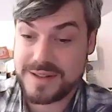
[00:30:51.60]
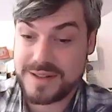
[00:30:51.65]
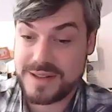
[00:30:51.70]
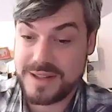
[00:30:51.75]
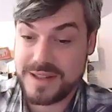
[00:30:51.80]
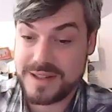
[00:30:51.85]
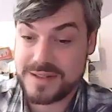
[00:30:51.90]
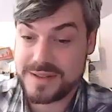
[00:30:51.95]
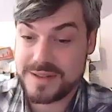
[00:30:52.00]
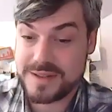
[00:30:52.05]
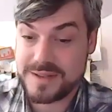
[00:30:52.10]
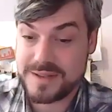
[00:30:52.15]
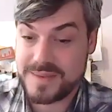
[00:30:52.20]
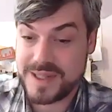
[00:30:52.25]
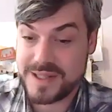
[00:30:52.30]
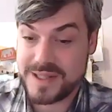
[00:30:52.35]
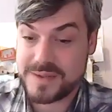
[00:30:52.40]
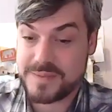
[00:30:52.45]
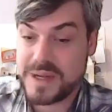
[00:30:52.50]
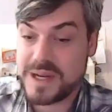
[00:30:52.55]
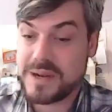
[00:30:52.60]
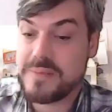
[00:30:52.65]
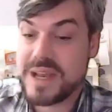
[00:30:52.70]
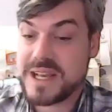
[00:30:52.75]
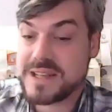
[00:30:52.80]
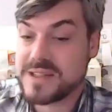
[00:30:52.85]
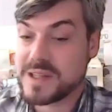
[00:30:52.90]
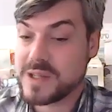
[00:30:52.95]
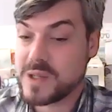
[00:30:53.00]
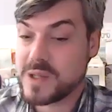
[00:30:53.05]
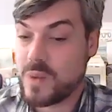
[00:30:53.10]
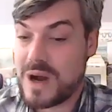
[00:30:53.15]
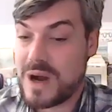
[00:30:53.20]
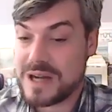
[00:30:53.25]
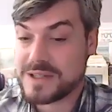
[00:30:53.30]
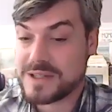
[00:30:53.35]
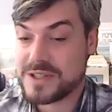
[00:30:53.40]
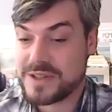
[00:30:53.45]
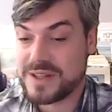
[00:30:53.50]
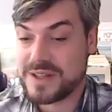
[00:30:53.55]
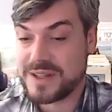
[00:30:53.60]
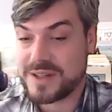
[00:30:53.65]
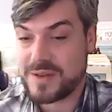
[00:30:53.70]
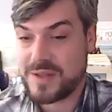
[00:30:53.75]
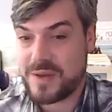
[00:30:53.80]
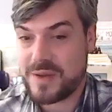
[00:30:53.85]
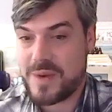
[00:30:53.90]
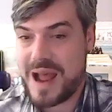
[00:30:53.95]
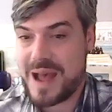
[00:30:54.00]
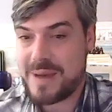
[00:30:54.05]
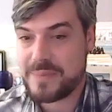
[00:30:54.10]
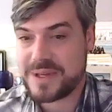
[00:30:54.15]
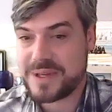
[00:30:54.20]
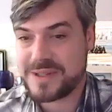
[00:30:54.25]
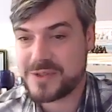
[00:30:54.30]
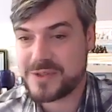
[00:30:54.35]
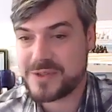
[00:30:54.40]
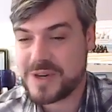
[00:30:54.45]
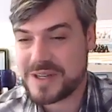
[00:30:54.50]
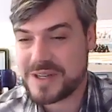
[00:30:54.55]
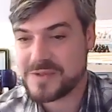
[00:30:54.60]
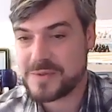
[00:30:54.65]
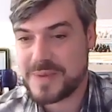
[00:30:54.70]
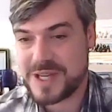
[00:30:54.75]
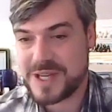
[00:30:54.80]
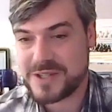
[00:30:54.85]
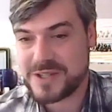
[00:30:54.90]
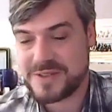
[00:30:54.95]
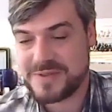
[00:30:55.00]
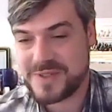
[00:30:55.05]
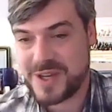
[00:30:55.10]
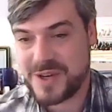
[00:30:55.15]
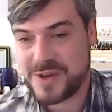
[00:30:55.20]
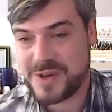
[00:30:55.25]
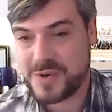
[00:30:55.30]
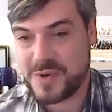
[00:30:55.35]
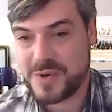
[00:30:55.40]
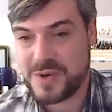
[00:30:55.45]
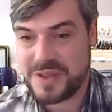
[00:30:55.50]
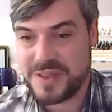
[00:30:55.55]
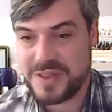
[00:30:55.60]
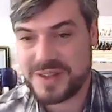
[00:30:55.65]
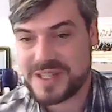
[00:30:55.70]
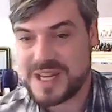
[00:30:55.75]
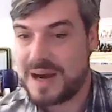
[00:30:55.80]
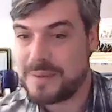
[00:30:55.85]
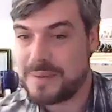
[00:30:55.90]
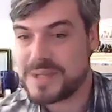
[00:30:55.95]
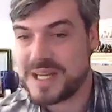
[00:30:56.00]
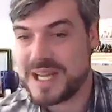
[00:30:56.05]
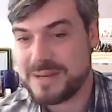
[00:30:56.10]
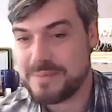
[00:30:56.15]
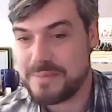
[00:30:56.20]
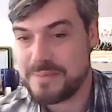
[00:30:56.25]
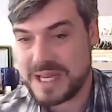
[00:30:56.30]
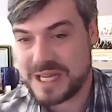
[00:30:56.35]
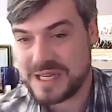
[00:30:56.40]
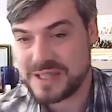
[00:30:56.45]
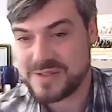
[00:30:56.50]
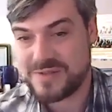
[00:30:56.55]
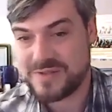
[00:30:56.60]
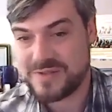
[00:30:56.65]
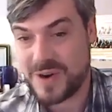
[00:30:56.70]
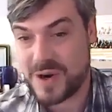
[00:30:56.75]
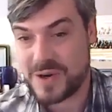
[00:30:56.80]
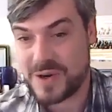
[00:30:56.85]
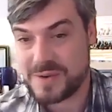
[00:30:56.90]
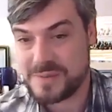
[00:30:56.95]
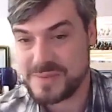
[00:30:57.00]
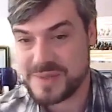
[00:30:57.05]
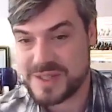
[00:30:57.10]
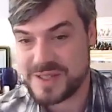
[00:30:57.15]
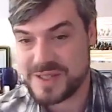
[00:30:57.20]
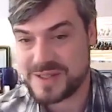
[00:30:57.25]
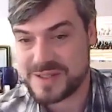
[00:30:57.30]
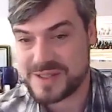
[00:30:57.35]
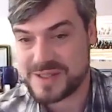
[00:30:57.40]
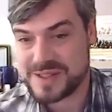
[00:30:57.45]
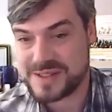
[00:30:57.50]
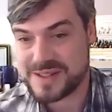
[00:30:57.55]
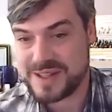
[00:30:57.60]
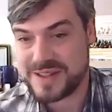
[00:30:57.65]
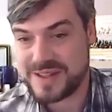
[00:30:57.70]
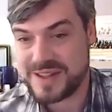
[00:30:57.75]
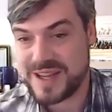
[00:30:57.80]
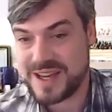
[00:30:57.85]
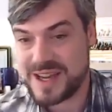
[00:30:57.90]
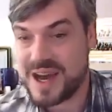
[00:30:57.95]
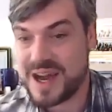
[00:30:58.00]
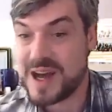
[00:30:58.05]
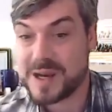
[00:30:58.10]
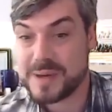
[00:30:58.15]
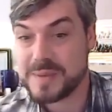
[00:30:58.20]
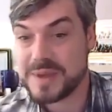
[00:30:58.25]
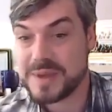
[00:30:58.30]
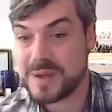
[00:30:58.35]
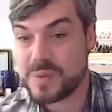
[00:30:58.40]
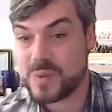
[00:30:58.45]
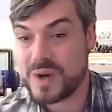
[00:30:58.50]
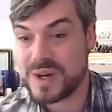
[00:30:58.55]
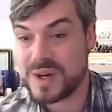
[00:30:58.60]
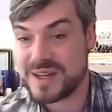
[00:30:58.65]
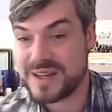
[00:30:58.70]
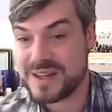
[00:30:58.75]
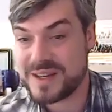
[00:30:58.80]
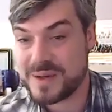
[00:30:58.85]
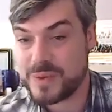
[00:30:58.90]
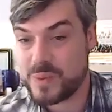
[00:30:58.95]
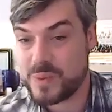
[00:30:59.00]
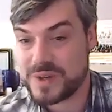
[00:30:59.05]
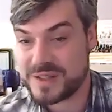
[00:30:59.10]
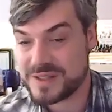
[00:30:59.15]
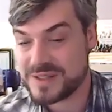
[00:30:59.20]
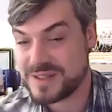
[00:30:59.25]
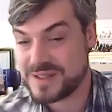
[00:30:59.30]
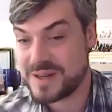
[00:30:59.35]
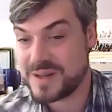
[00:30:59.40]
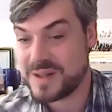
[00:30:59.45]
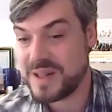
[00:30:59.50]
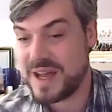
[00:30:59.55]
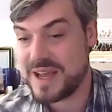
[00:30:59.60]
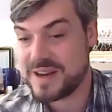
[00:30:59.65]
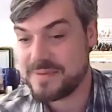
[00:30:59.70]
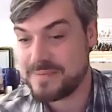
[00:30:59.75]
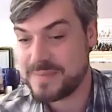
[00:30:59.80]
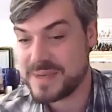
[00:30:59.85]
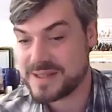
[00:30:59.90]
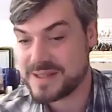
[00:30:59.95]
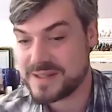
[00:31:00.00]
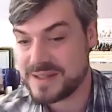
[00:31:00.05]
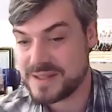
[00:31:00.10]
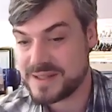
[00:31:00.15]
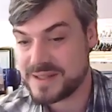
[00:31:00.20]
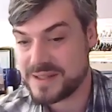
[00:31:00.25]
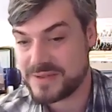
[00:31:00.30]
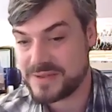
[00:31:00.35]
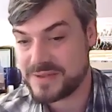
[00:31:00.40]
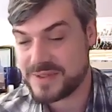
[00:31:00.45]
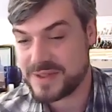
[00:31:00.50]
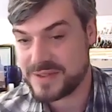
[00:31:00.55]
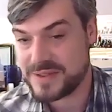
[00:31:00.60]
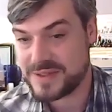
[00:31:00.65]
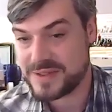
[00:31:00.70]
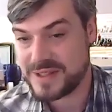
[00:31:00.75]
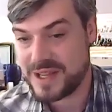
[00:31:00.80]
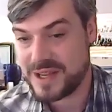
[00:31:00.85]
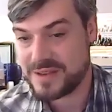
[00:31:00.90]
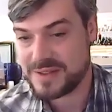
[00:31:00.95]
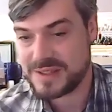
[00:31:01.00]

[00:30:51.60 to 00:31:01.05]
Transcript: it's been amazing to watch the rapid transformation of who are the top 10 biggest firms in the economy and what's their line of business of the